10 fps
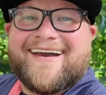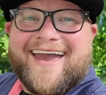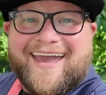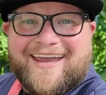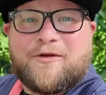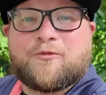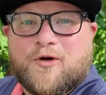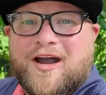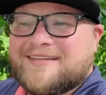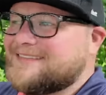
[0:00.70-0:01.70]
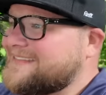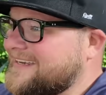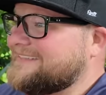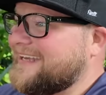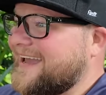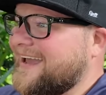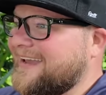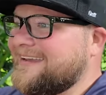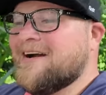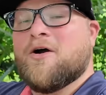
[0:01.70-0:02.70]
Hey friends,
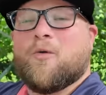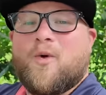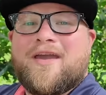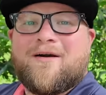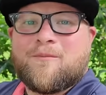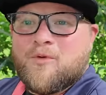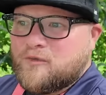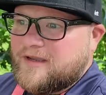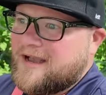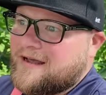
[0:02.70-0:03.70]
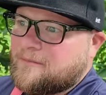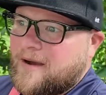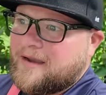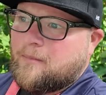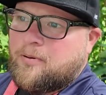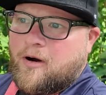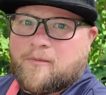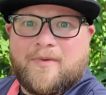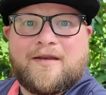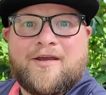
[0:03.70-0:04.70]
today we are moving out of my
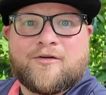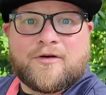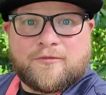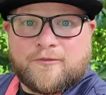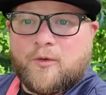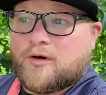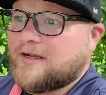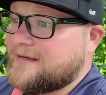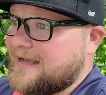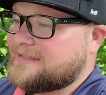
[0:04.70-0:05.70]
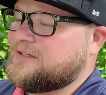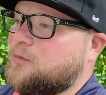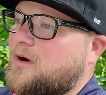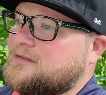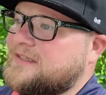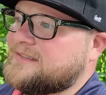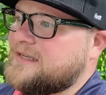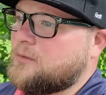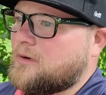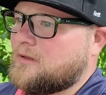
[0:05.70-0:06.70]
apartment here in Florida next to Walt
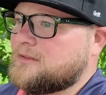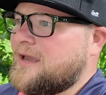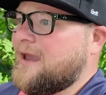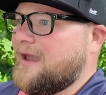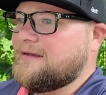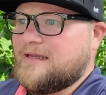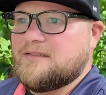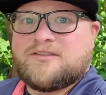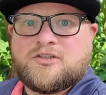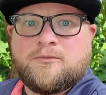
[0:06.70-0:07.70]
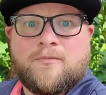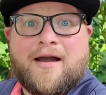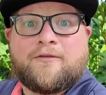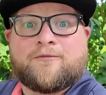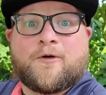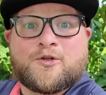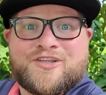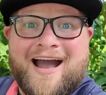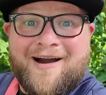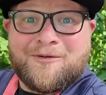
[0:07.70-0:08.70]
Disney World and into my first
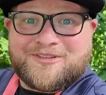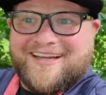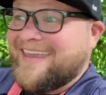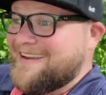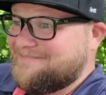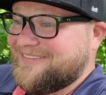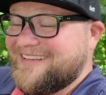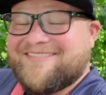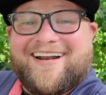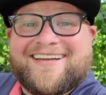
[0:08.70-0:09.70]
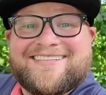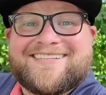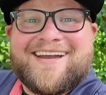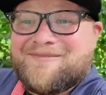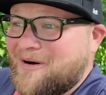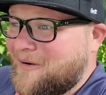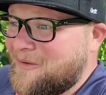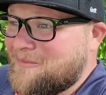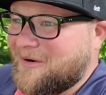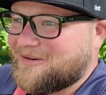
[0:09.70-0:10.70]
house. I can't believe it. I can say I'm a
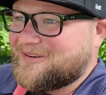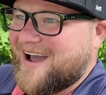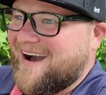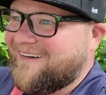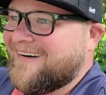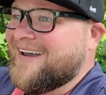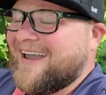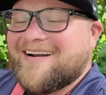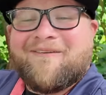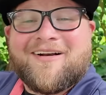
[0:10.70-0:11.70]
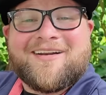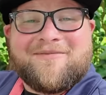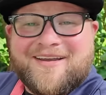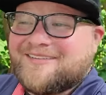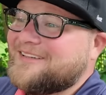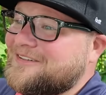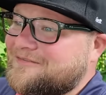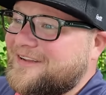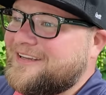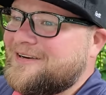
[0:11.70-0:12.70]
homeowner now and I wanted to make a little
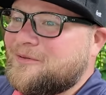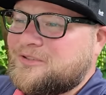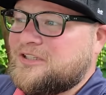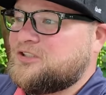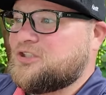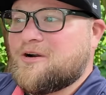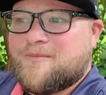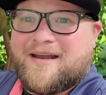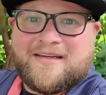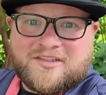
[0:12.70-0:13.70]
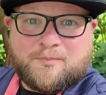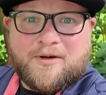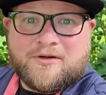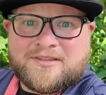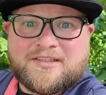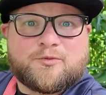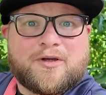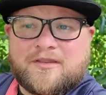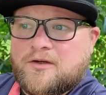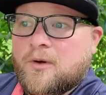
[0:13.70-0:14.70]
video to share my experiences
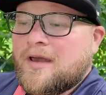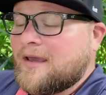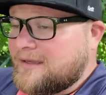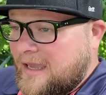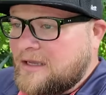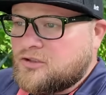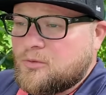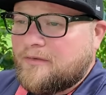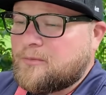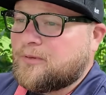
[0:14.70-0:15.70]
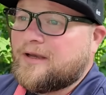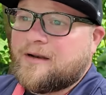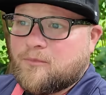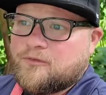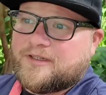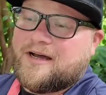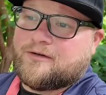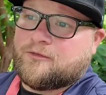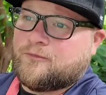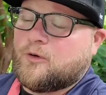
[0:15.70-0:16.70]
with you in case you ever plan on moving down
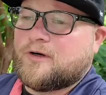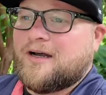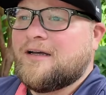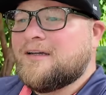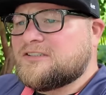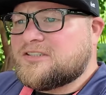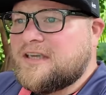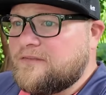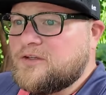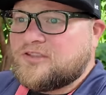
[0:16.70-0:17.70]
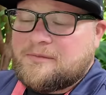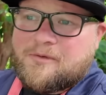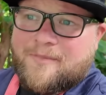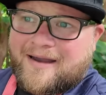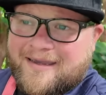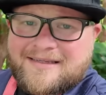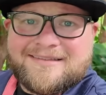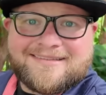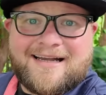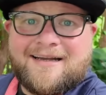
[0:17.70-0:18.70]
to Florida. Just give you some of my
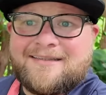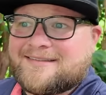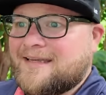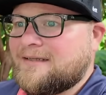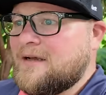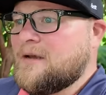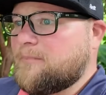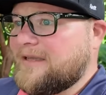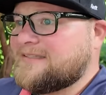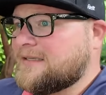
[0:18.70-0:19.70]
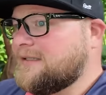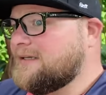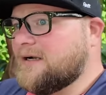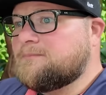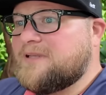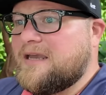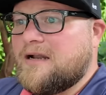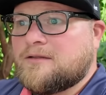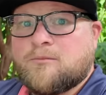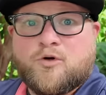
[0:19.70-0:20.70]
insights and basically an update
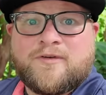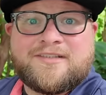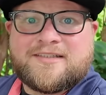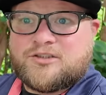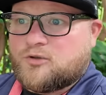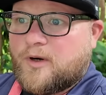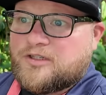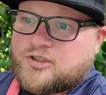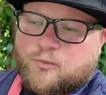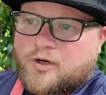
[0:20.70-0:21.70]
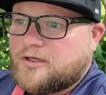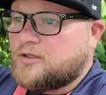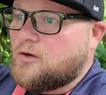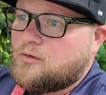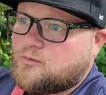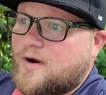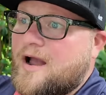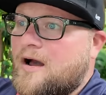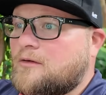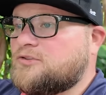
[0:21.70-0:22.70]
on the moving situation. We're going to go
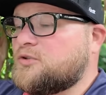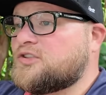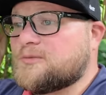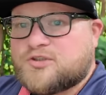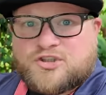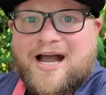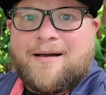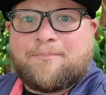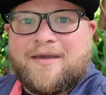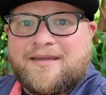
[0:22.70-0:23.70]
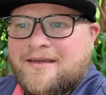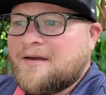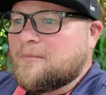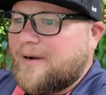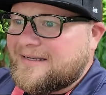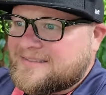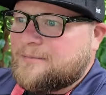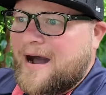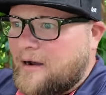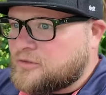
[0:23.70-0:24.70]
around, do some shopping, buy some
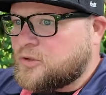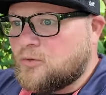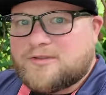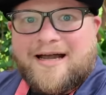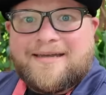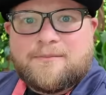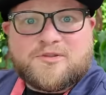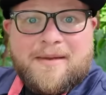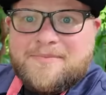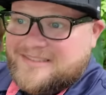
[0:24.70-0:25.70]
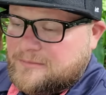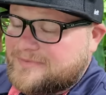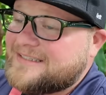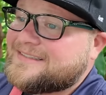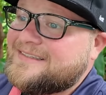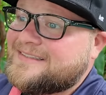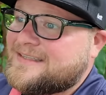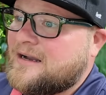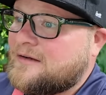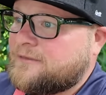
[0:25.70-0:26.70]
household items, maybe some Disney
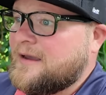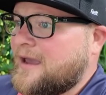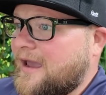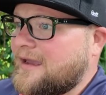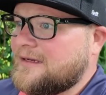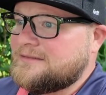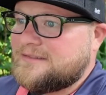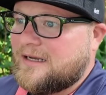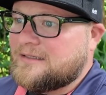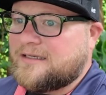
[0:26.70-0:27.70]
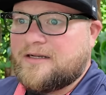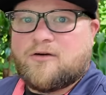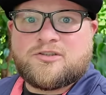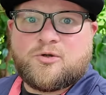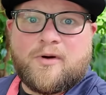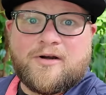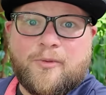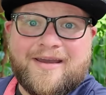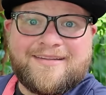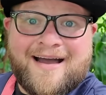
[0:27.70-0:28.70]
stuff and uh, get all squared
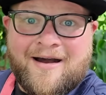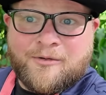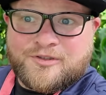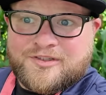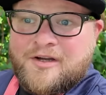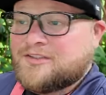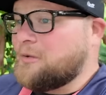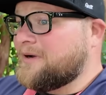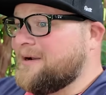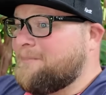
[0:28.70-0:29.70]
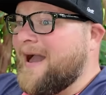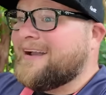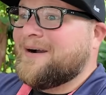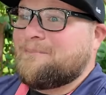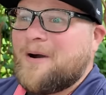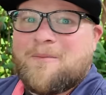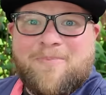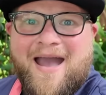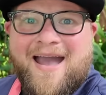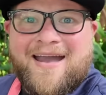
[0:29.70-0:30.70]
away in the house. So we're going to pack up our
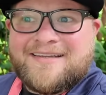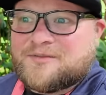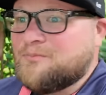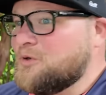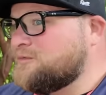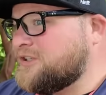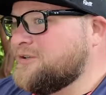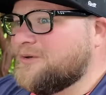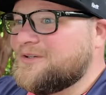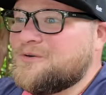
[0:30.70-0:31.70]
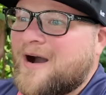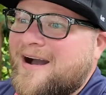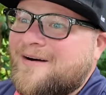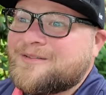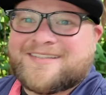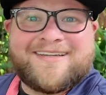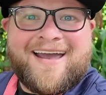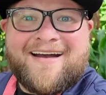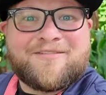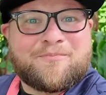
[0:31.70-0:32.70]
bags move to a new house and
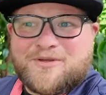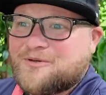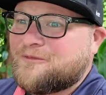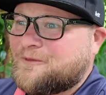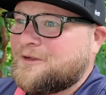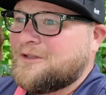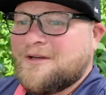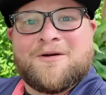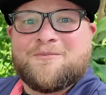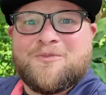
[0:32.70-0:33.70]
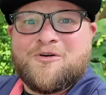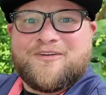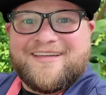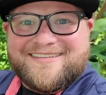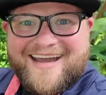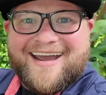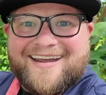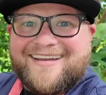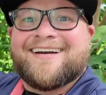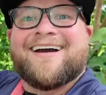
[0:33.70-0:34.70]
have a beautiful moving
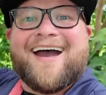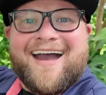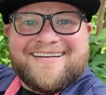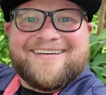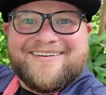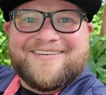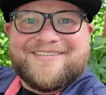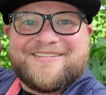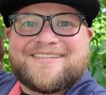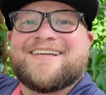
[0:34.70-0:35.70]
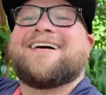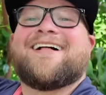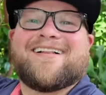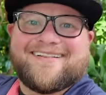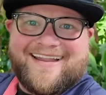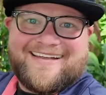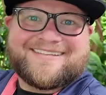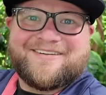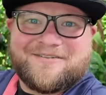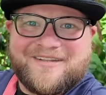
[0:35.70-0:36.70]
day. Anywho's, let's
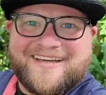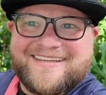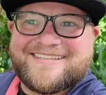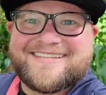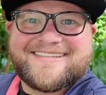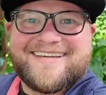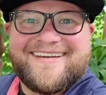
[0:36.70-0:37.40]
go do this.